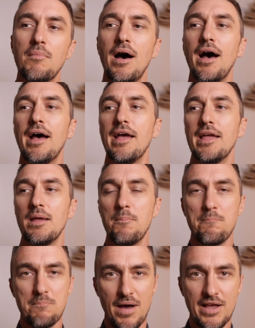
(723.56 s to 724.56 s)
my
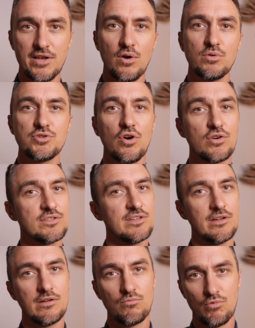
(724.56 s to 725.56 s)

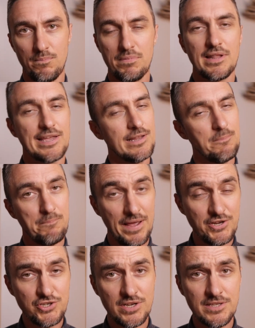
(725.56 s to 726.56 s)
mycotoxin replete
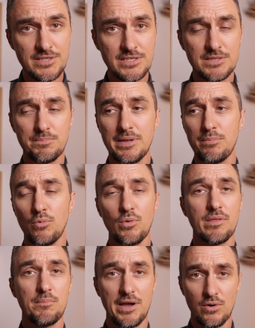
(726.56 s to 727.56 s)
patients, people
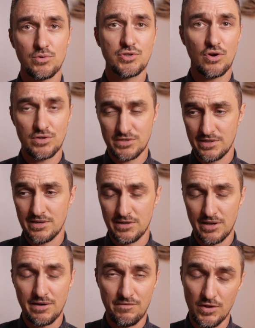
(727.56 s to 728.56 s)
with
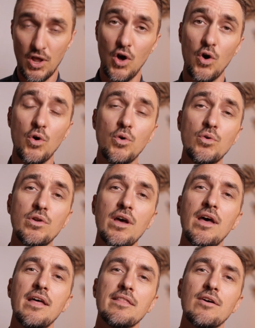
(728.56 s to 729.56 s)
mycotoxin kind of
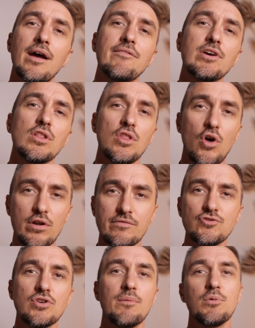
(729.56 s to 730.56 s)
load, they're having a lot
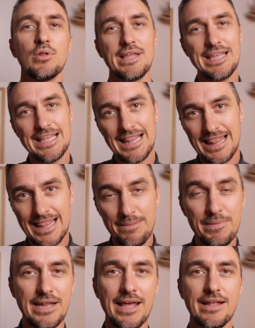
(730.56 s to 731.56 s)
of trouble
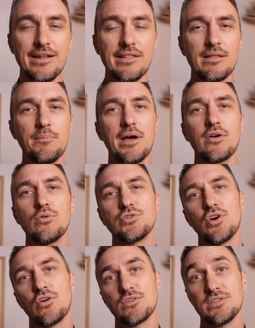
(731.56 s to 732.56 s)
eliminating the
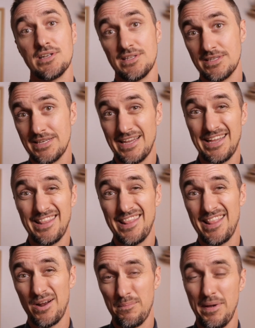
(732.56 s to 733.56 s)
mycotoxins
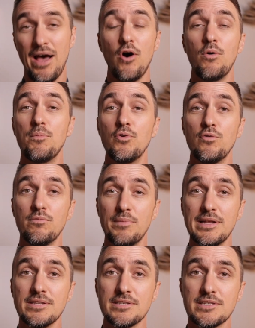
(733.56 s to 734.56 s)
in their bowel
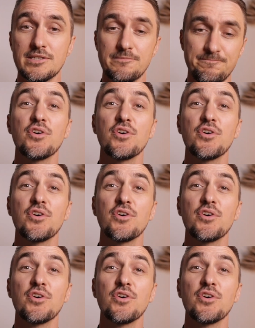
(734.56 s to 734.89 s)
movements.